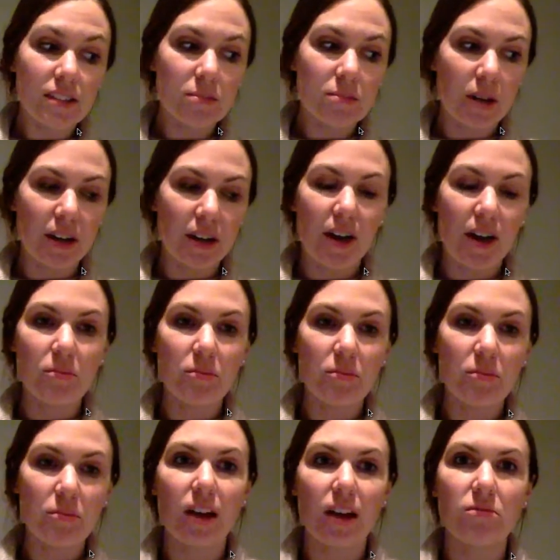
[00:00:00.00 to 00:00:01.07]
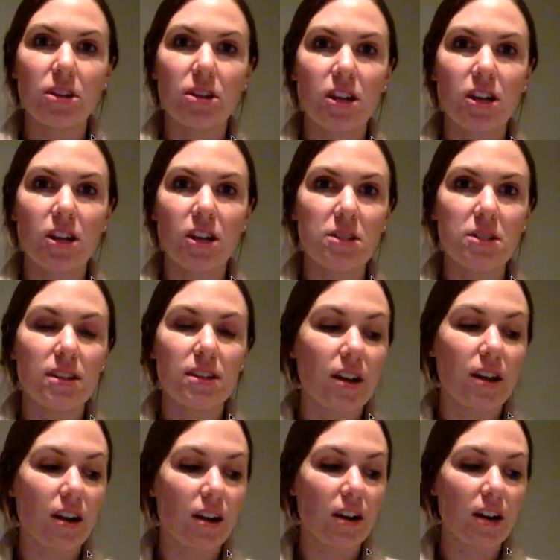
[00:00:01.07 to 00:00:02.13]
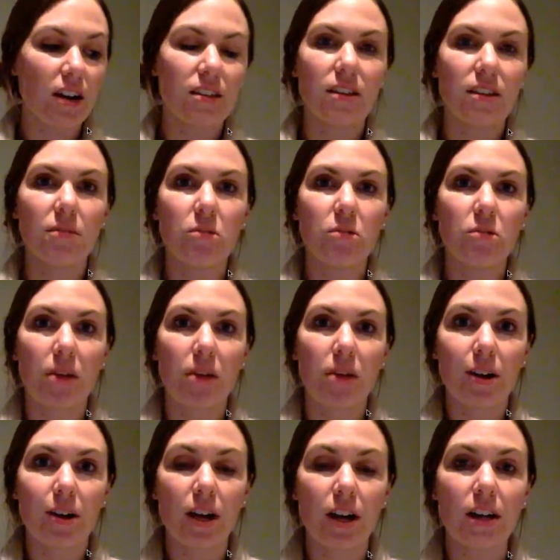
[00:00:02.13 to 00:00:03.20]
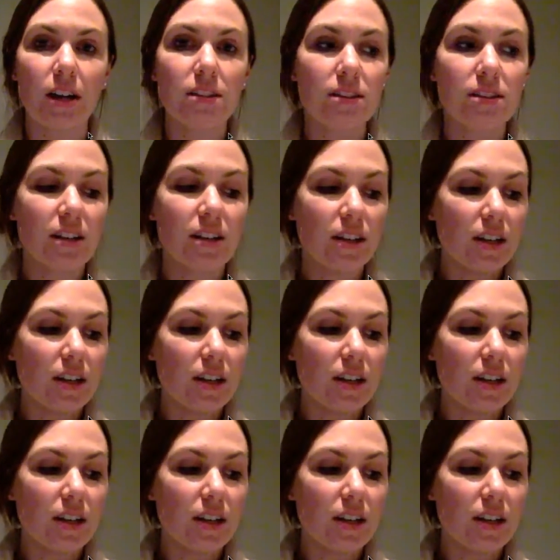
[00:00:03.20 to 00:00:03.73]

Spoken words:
but we do that 3 times a year in the primary grades,